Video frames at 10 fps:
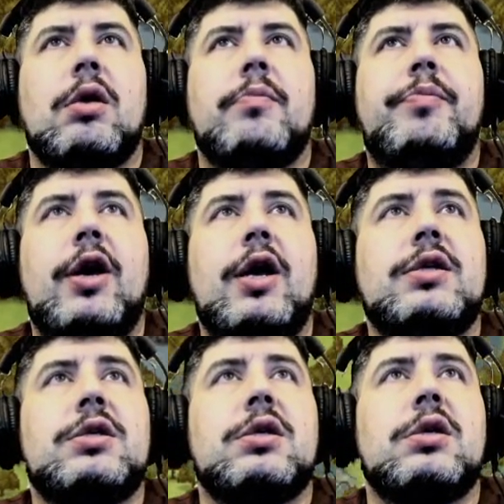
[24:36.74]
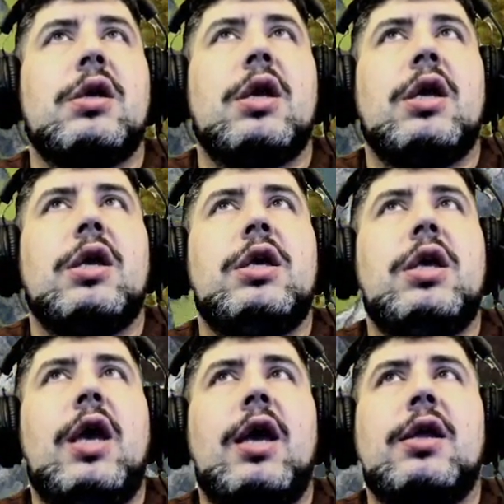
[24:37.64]
but
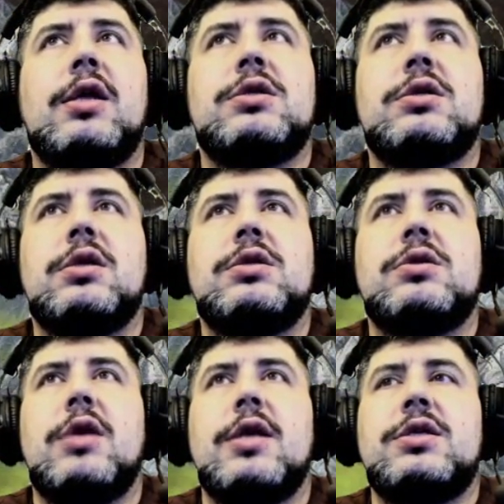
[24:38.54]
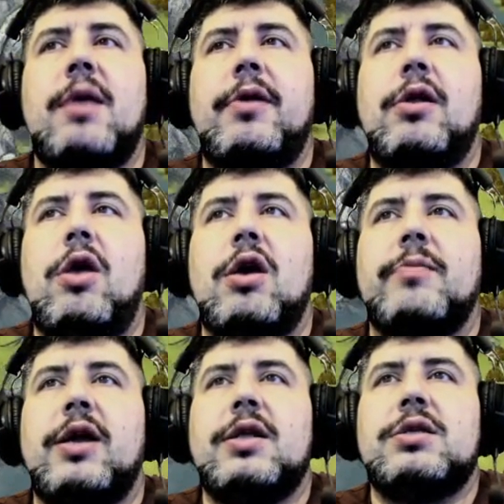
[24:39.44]
yeah, it's coming along,
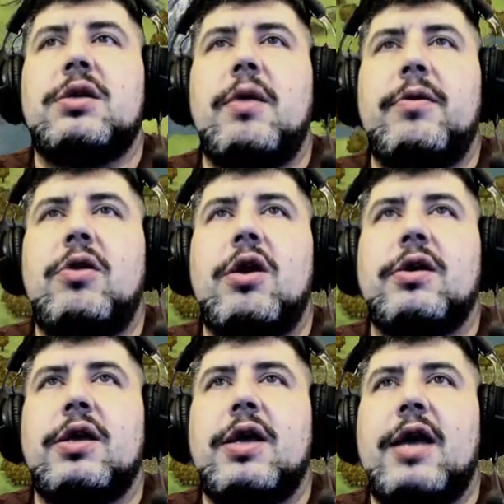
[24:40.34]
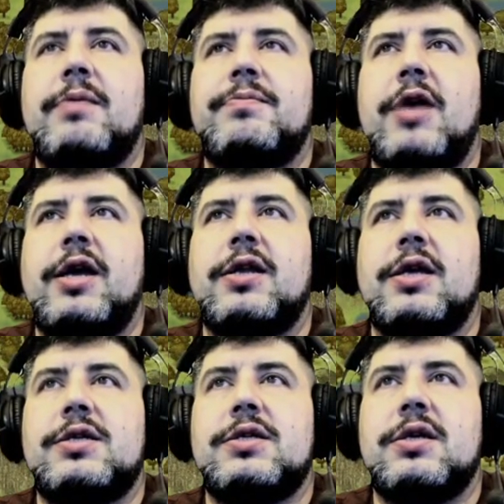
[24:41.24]
man. It's coming along. I'm liking
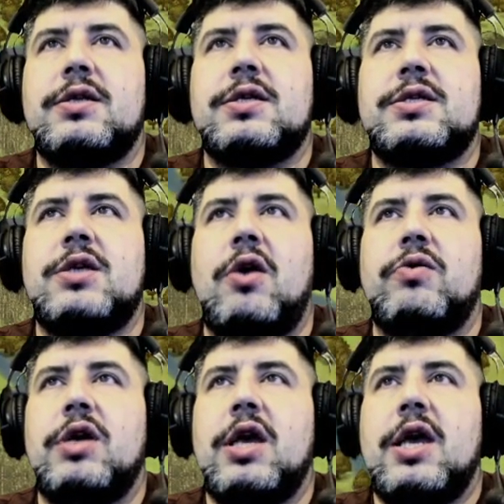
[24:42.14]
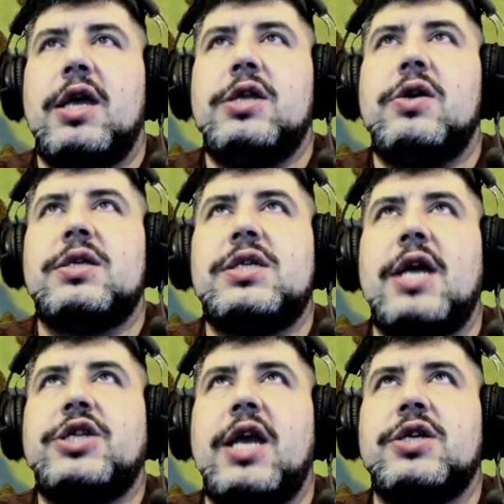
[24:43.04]
this zone, and you can see I
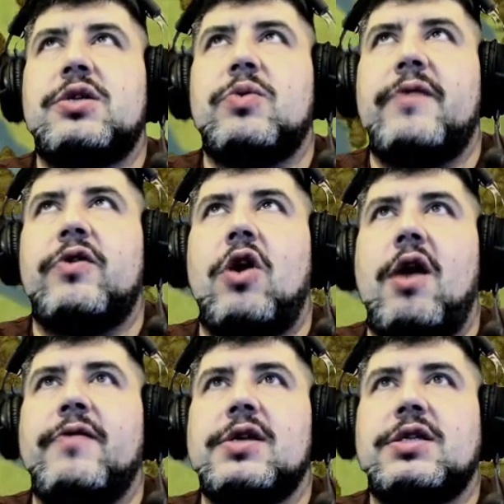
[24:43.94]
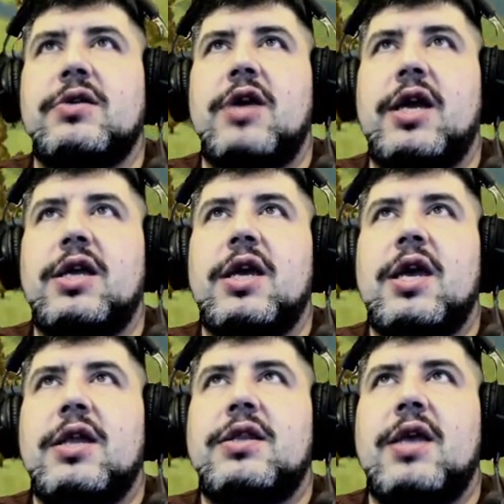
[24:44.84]
changed the river, obviously, right?
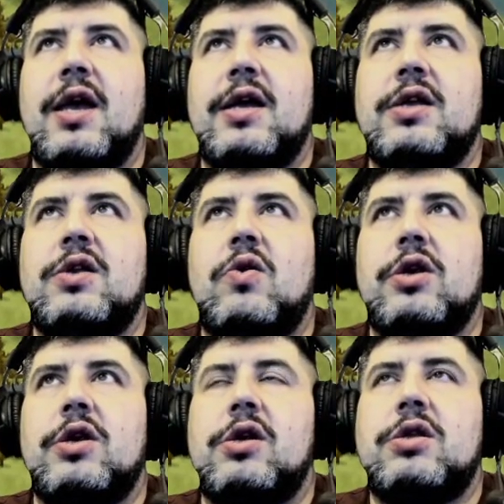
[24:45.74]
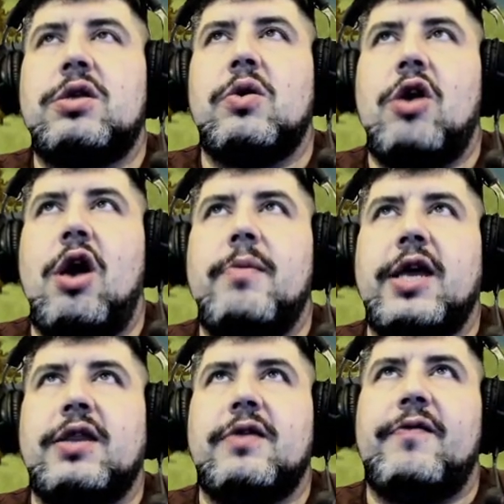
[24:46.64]
In order to
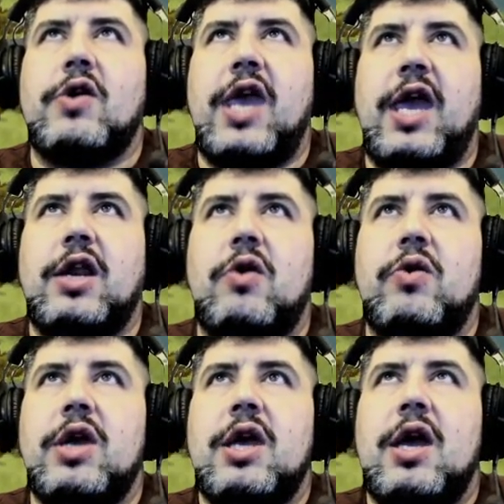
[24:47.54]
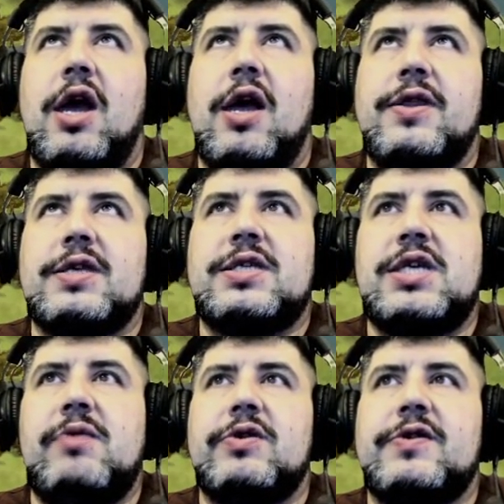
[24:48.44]
accommodate the volcano, the
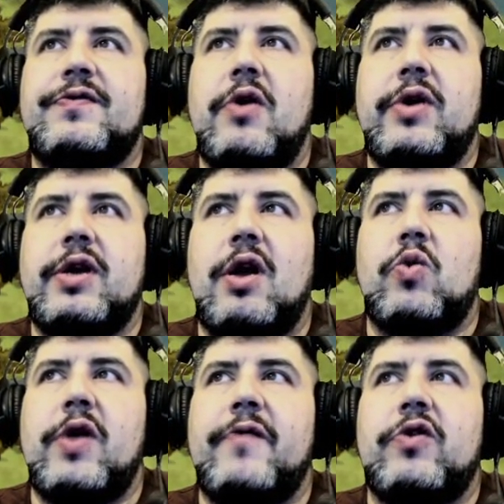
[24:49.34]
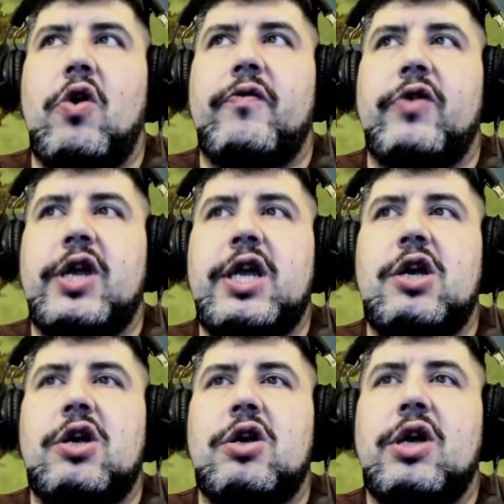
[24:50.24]
sea was flowing a river over
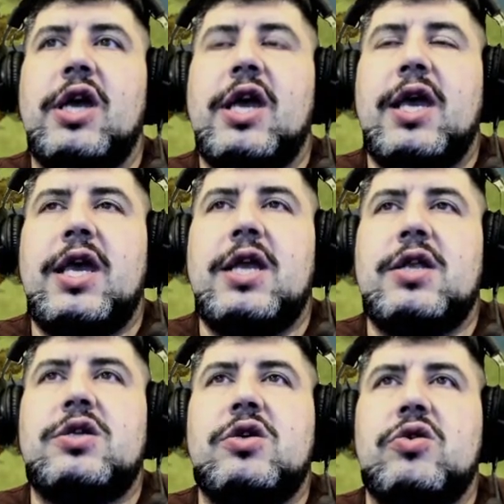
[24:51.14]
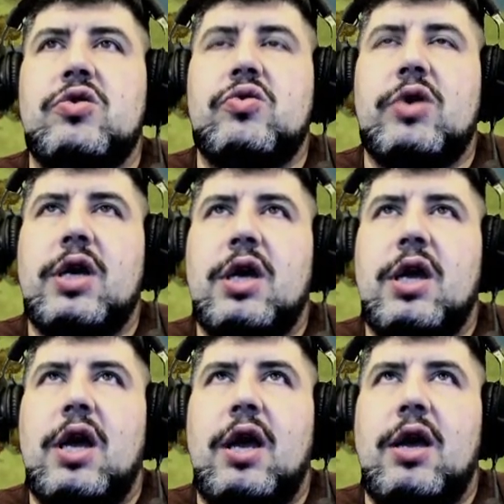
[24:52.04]
here into,
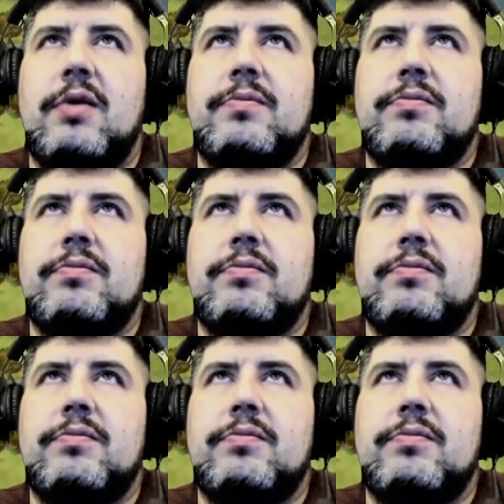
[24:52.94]
the